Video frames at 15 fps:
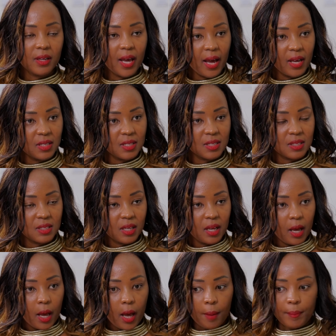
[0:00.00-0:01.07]
Yes. Yeah.
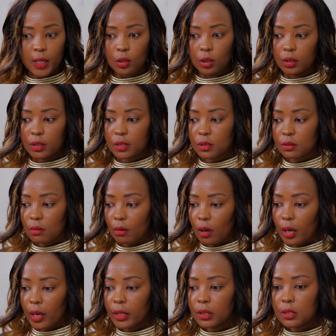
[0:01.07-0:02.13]
Because
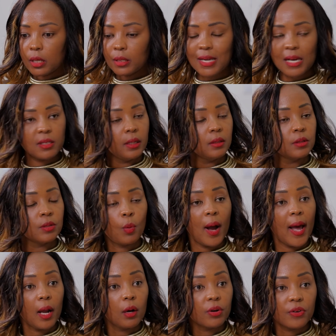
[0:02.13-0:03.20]
it doesn't
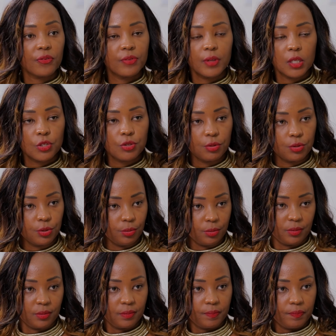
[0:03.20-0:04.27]
require a lot of things to
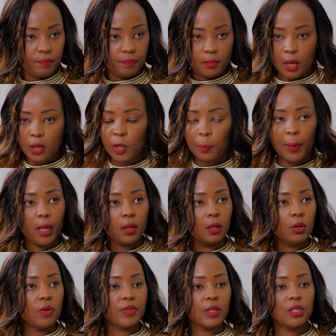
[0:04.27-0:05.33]
do.
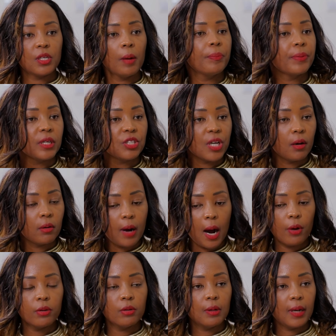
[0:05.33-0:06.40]
Depending on the temperature or
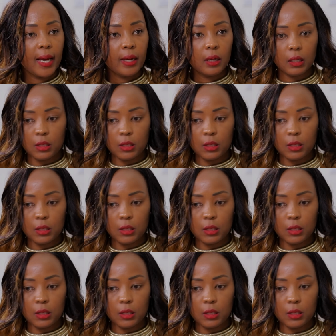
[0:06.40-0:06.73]
how you like